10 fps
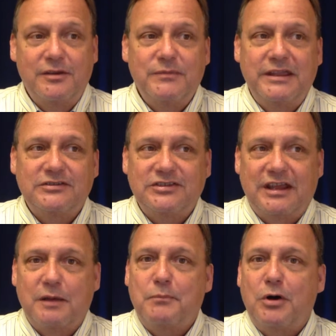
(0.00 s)
means
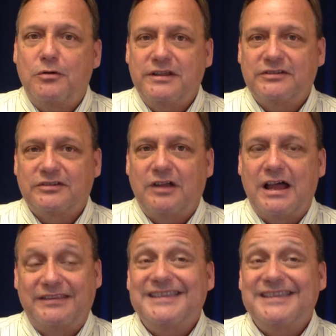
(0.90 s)
that a bone has lost,